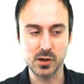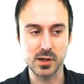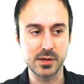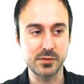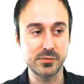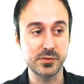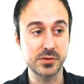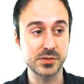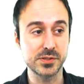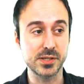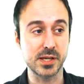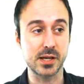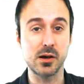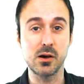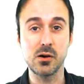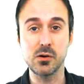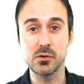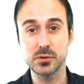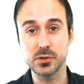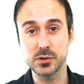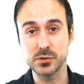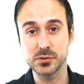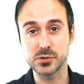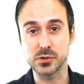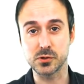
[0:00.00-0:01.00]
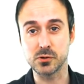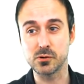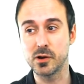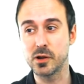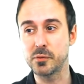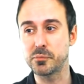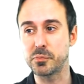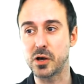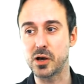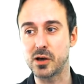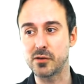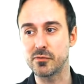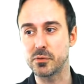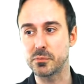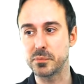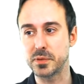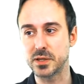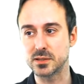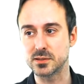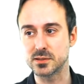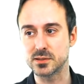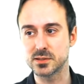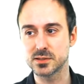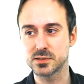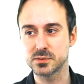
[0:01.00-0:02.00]
if you say, oh, those are a ripoff, it
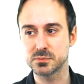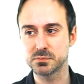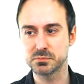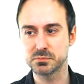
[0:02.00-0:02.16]
means